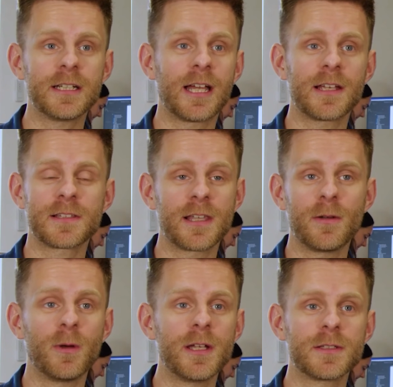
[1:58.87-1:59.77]
and has
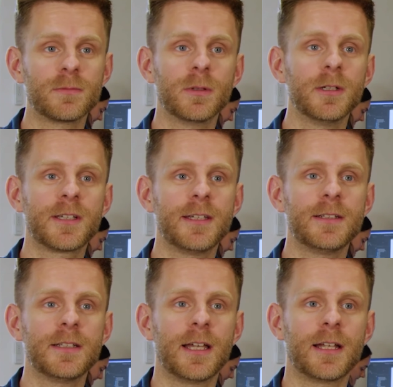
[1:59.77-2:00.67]
their ways of
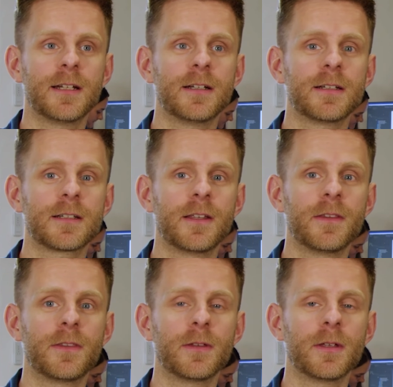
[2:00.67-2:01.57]
working, and
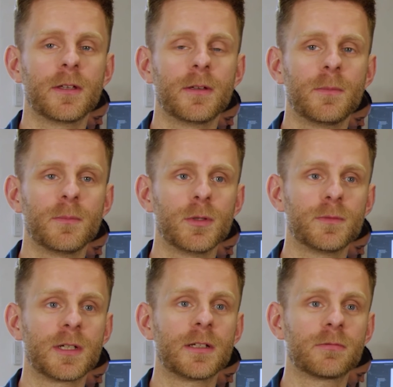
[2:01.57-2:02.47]
the Movink